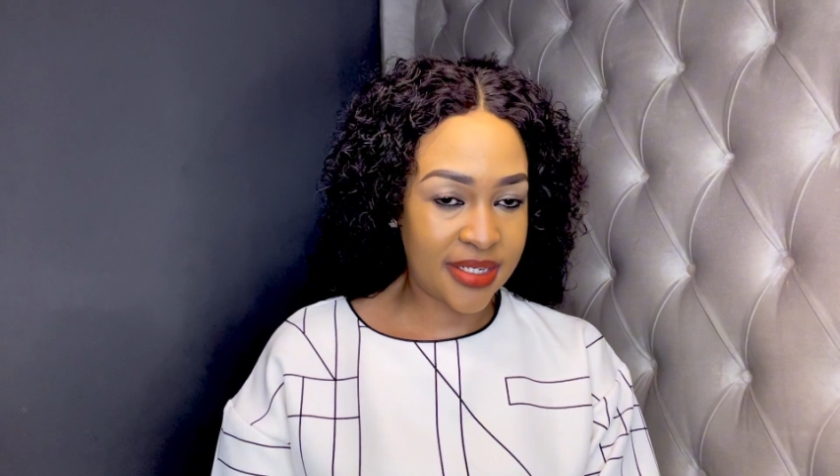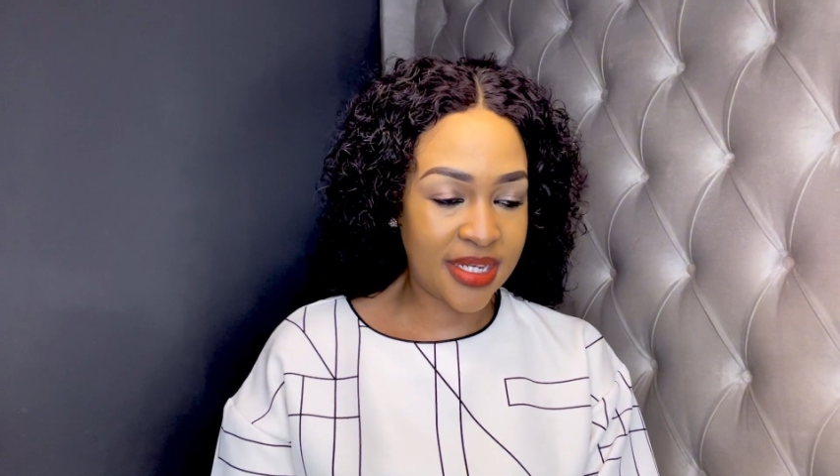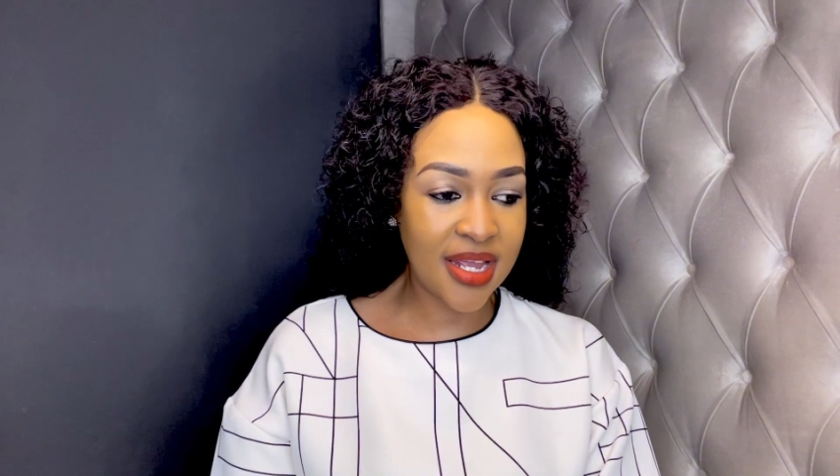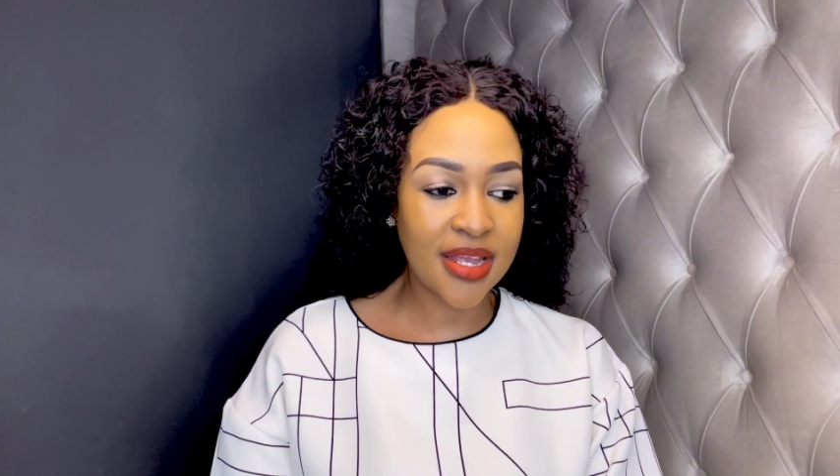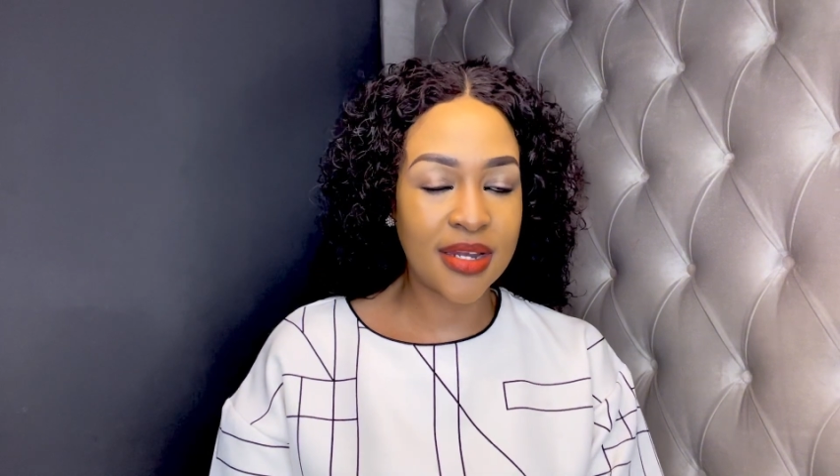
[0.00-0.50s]

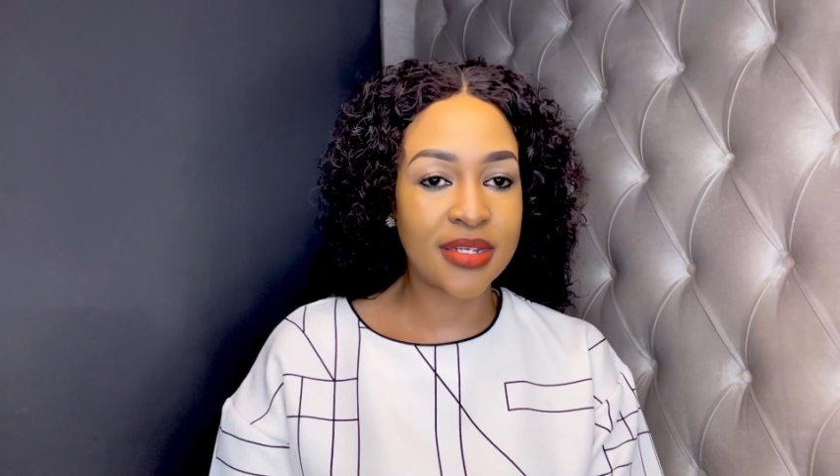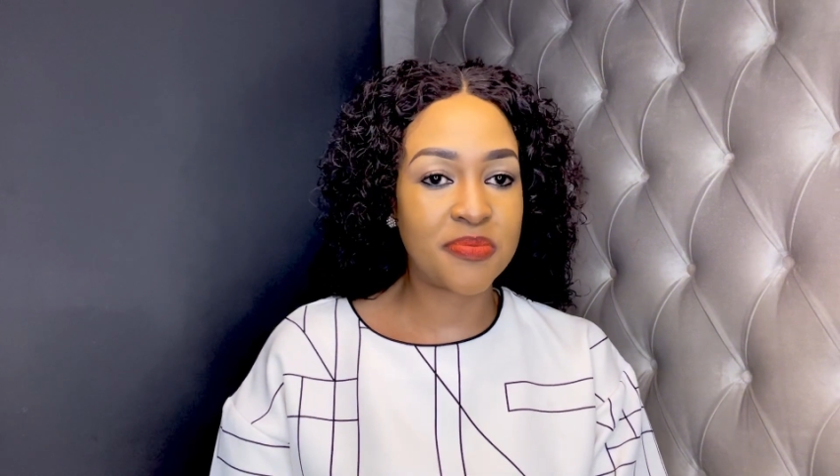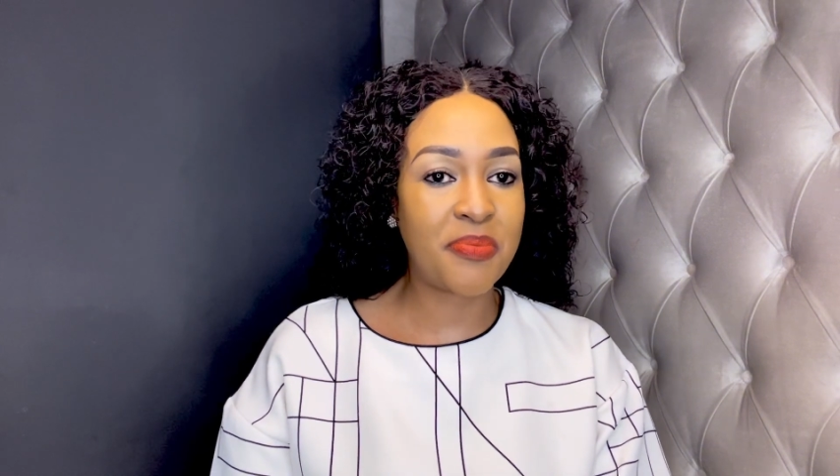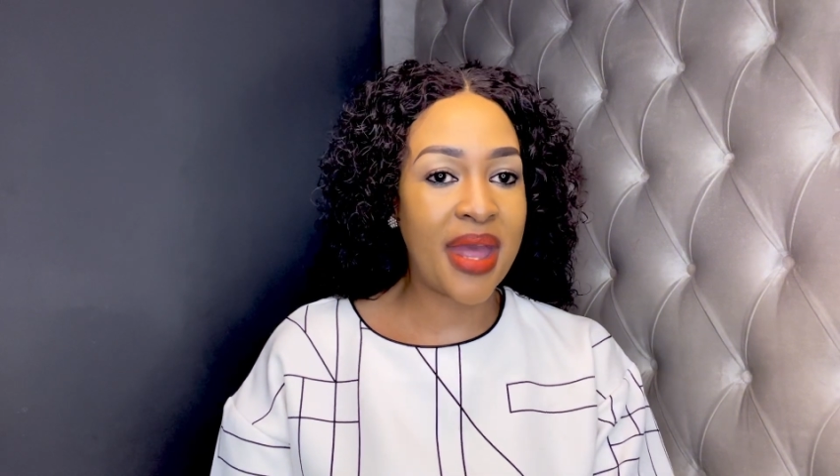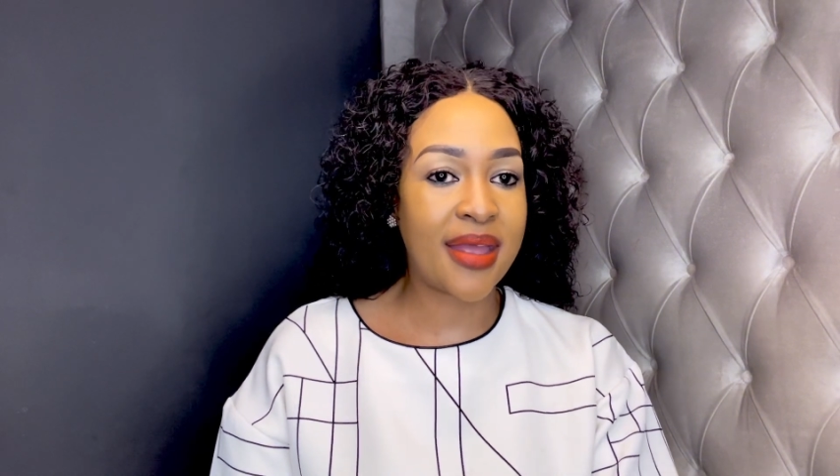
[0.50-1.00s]
Take it
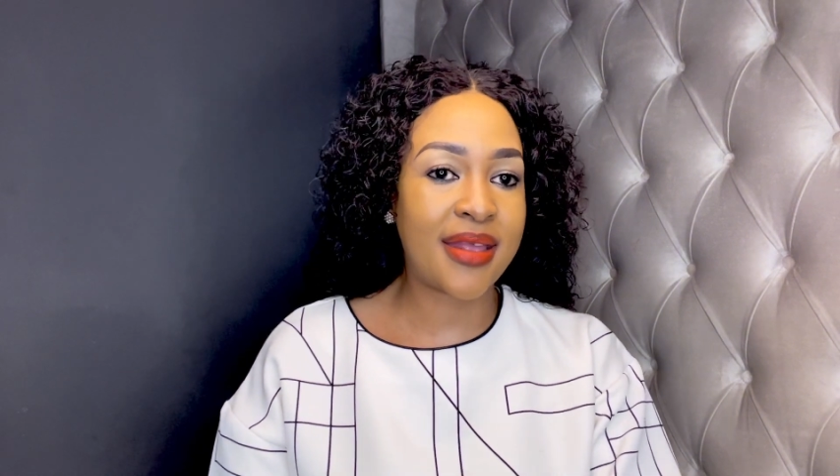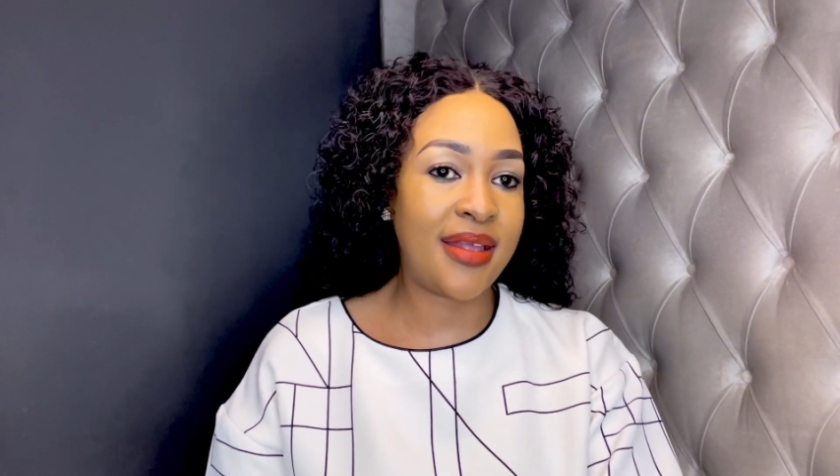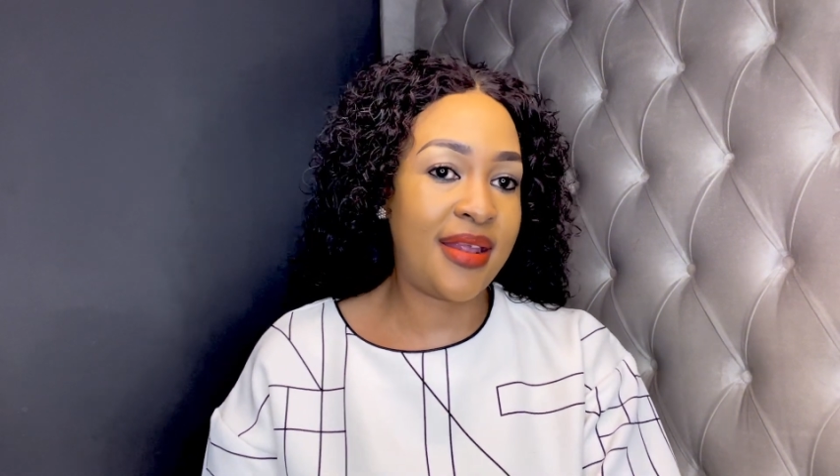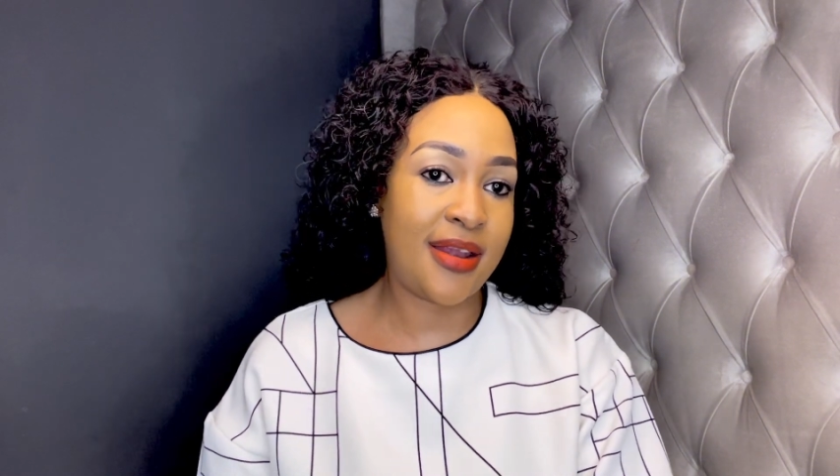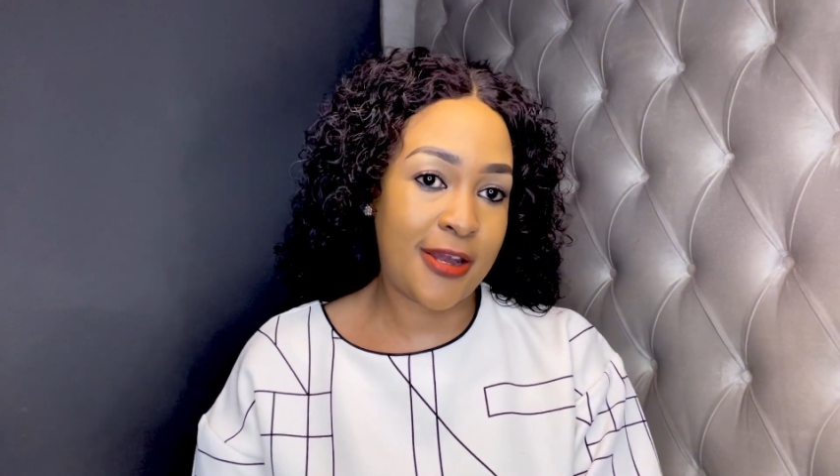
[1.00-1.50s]
back
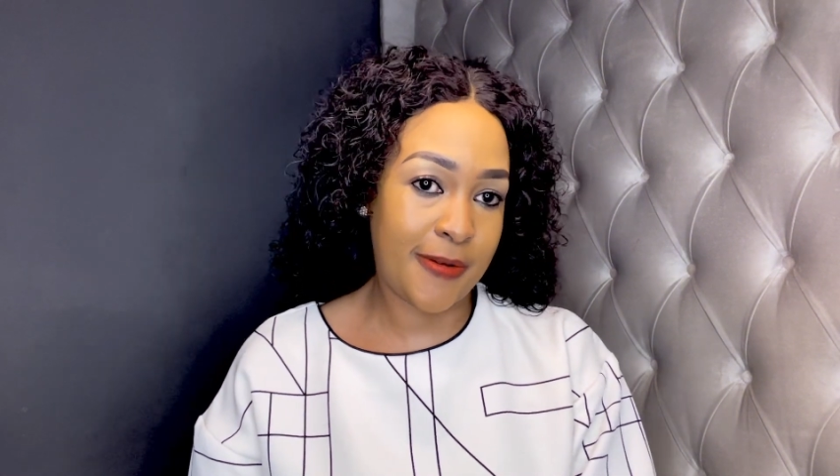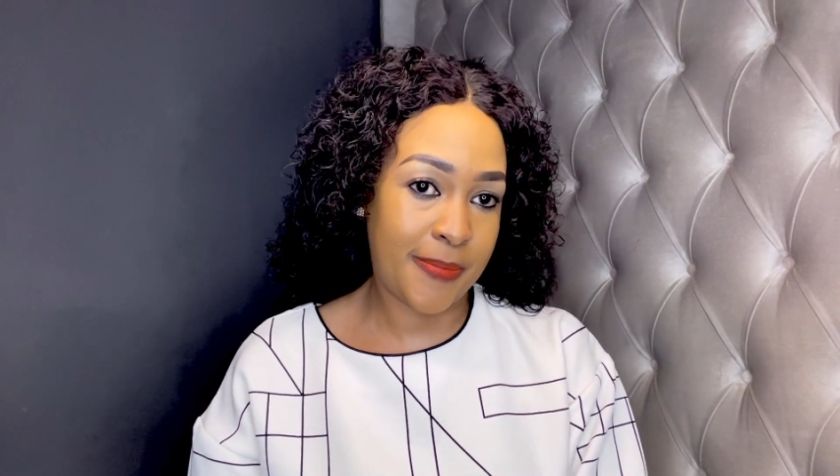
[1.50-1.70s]
in.